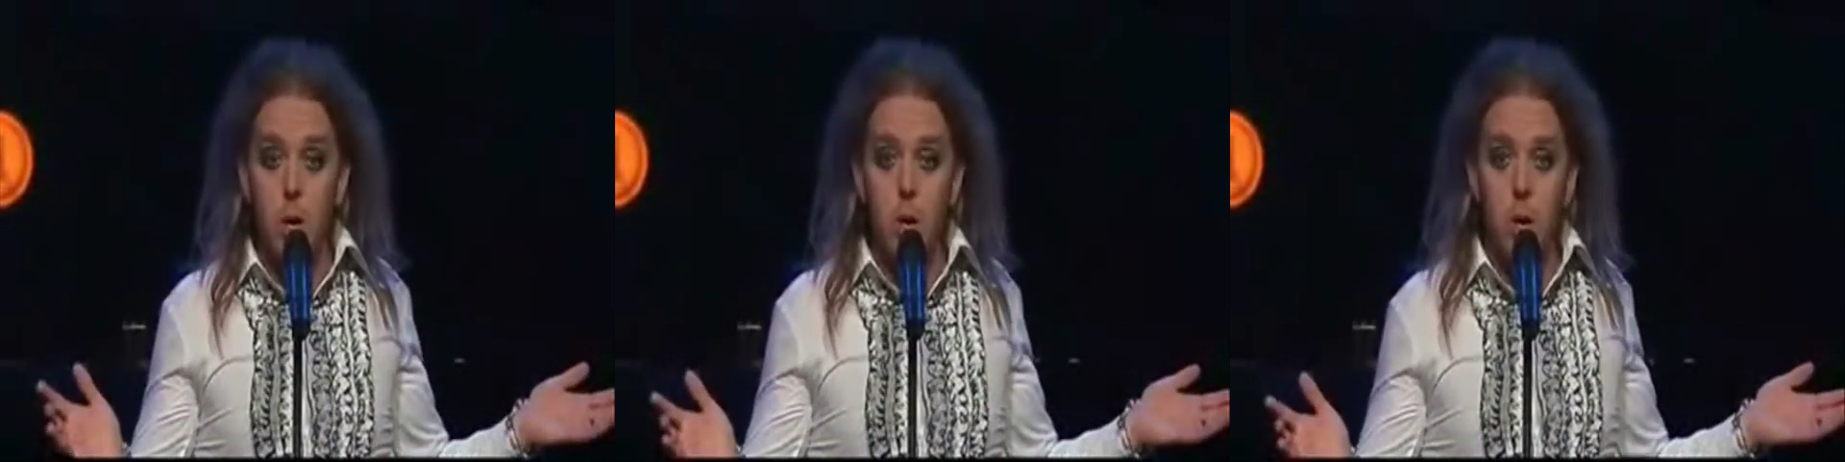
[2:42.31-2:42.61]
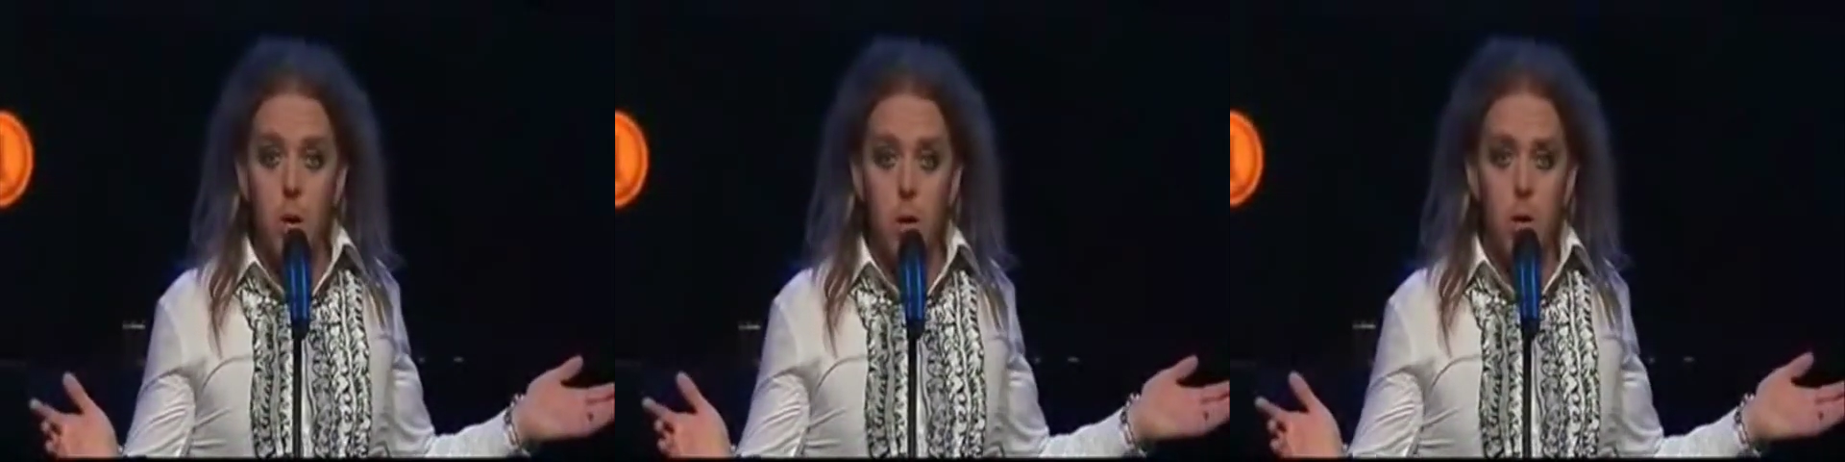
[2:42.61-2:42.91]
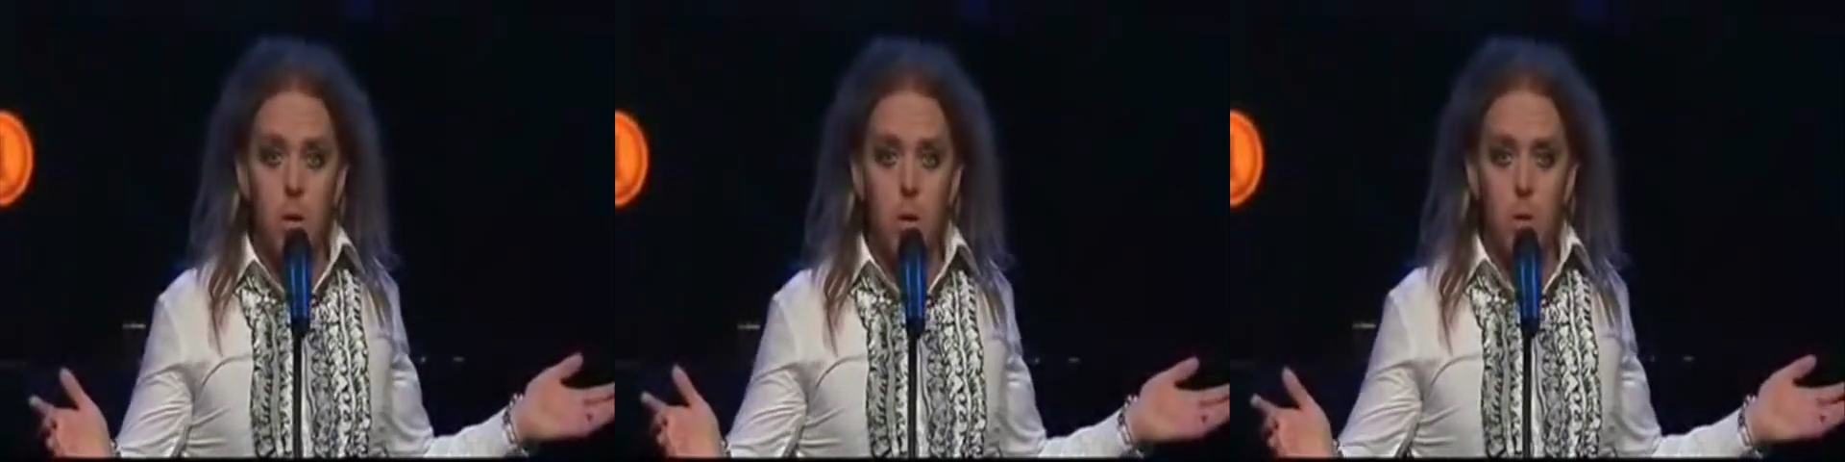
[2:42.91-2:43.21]

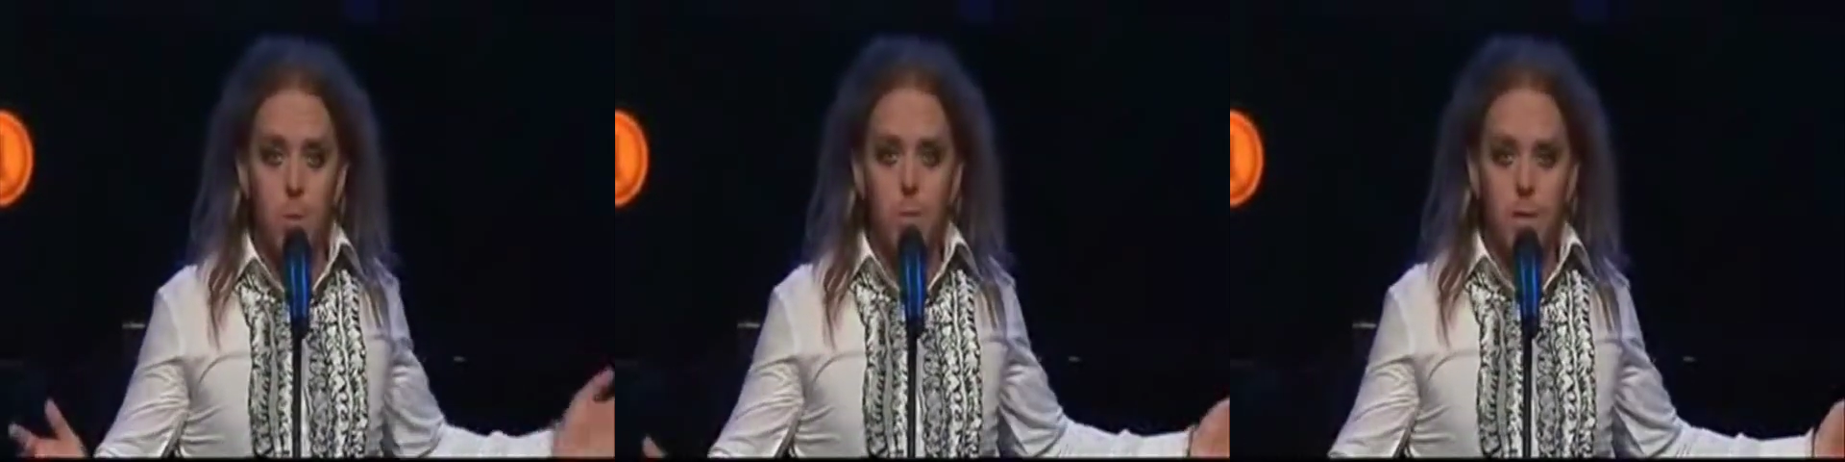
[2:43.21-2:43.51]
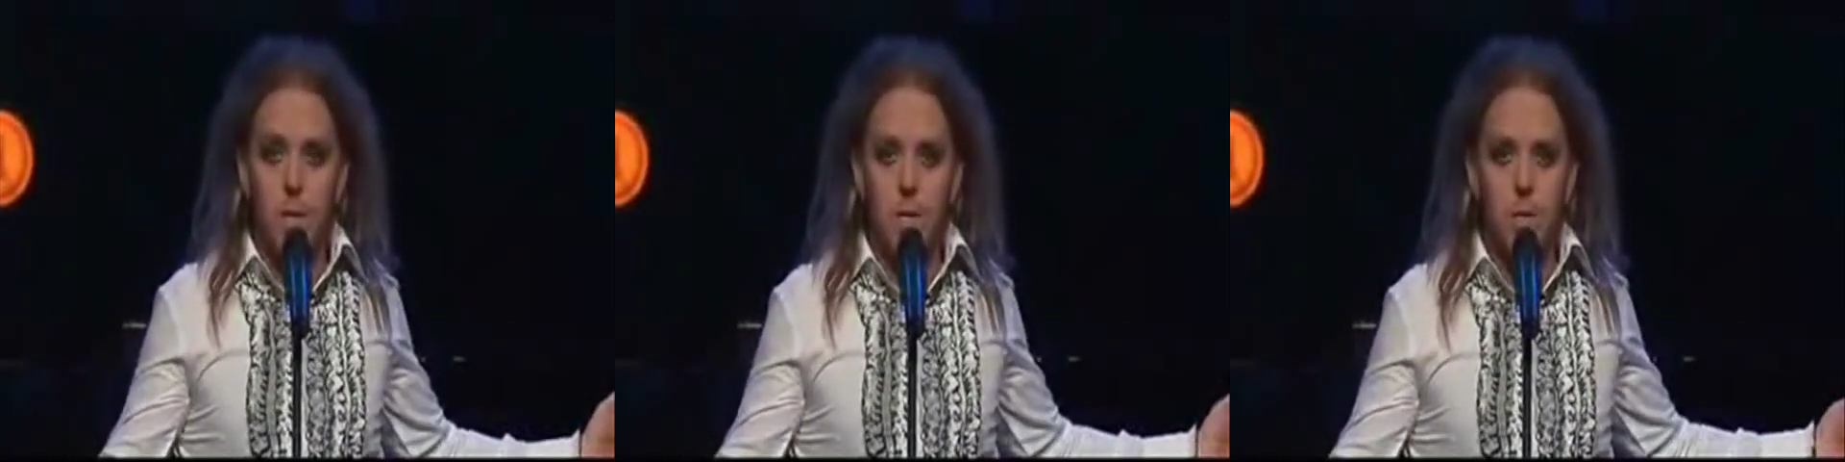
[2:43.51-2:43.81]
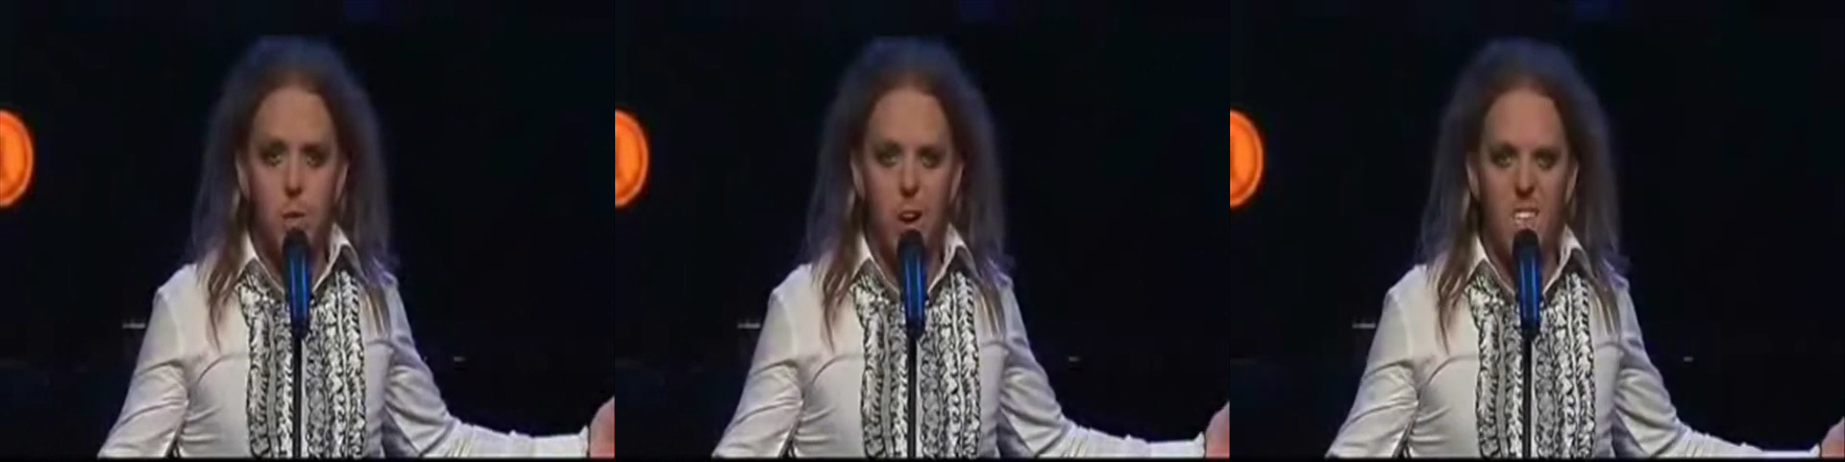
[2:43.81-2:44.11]
Or
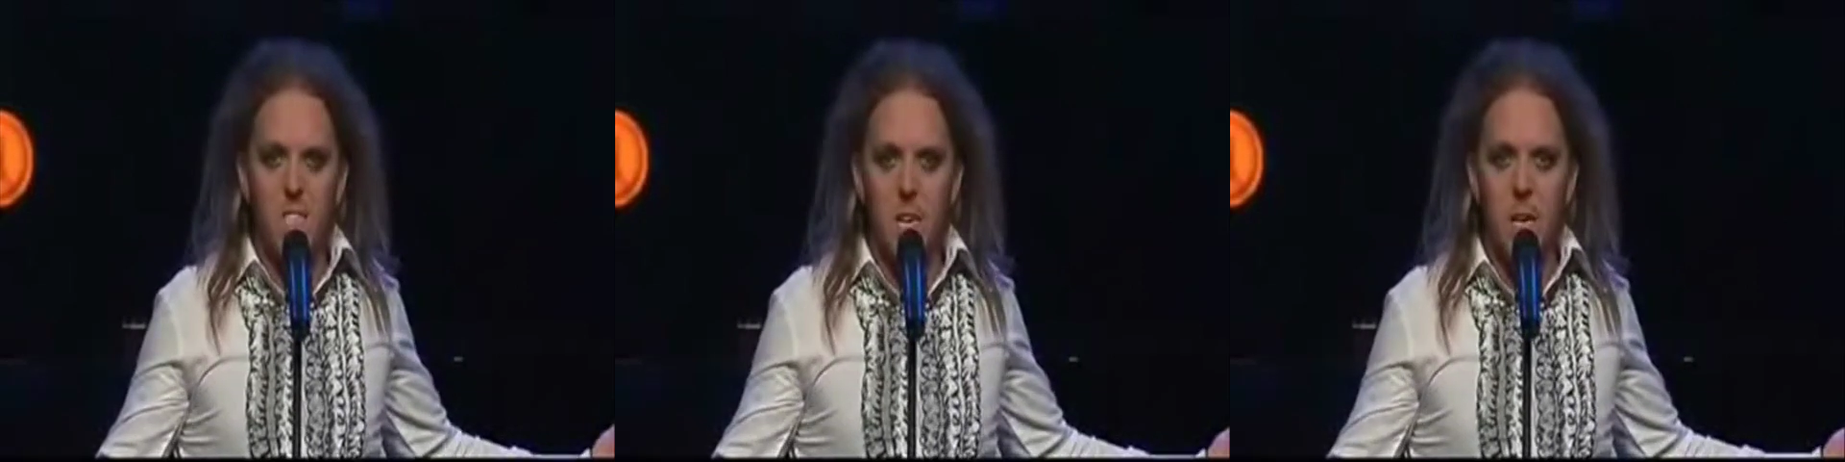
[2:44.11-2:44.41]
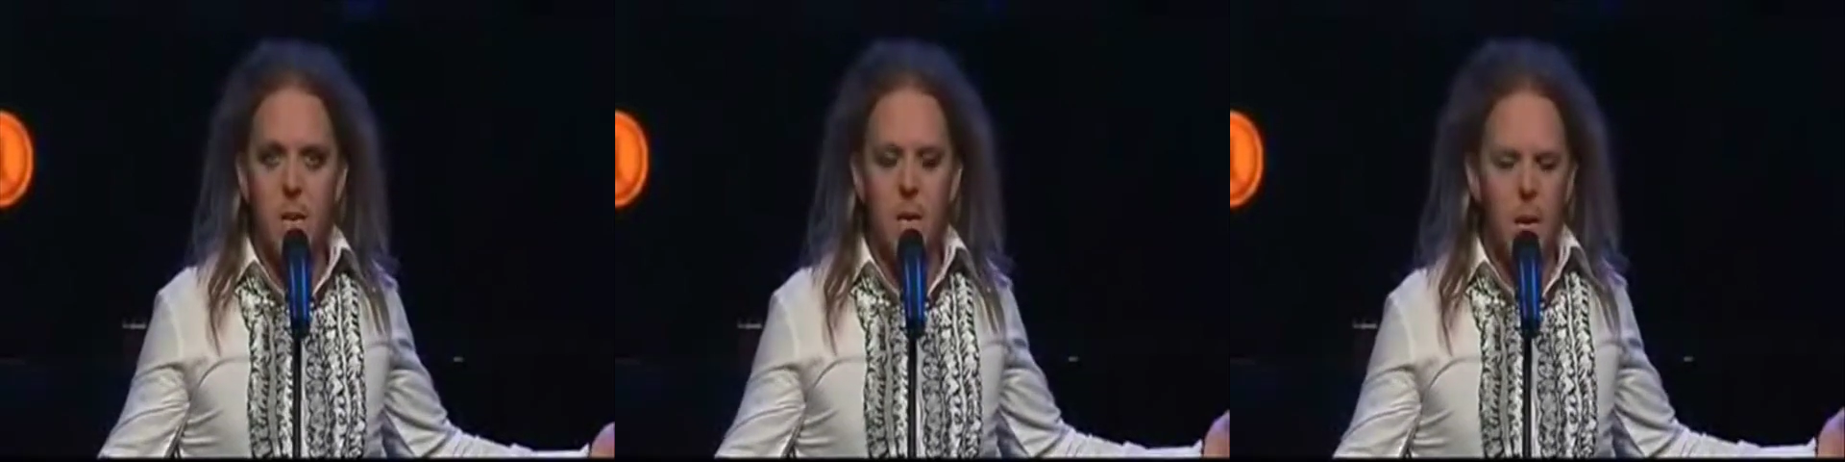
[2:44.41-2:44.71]
fucking tracing.